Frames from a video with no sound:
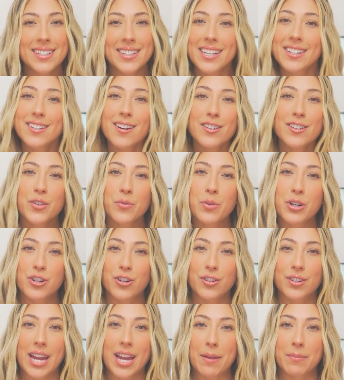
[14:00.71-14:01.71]
TikTok's
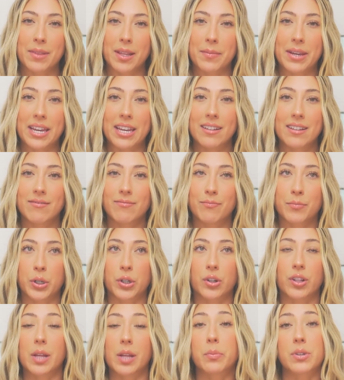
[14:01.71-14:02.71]
original time limit
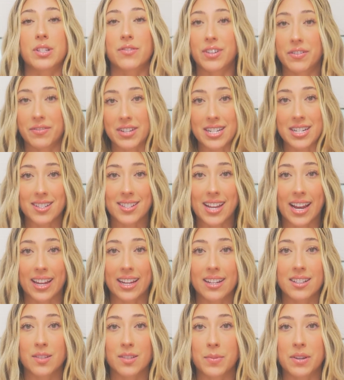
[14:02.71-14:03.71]
per clip was 15
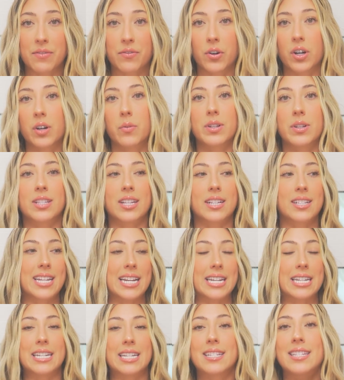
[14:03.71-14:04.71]
seconds before it was
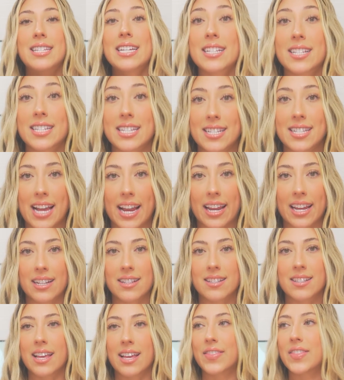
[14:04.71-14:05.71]
extended to 60
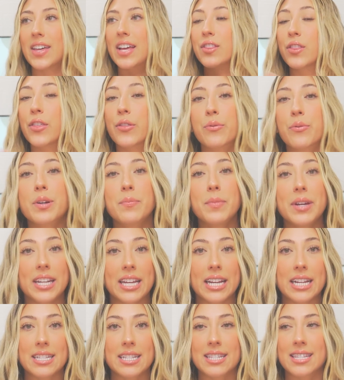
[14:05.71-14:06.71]
seconds, and then 3
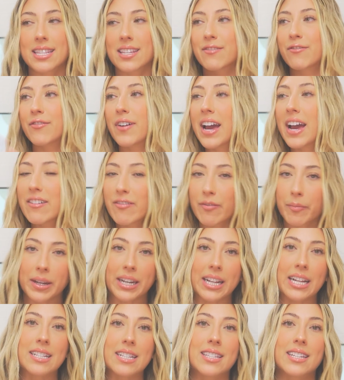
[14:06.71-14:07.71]
minutes, then 5
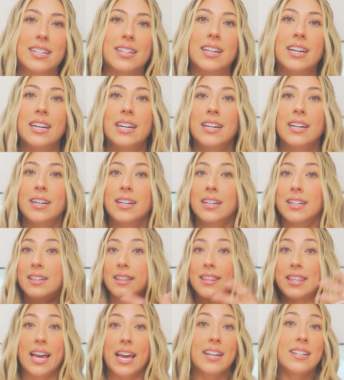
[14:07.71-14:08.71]
minutes, and
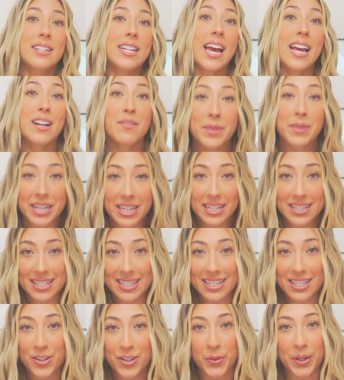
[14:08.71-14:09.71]
then 10 minutes
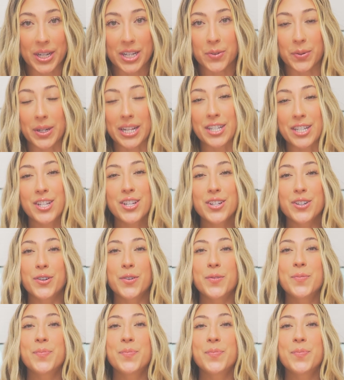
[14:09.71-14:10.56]
in 2022.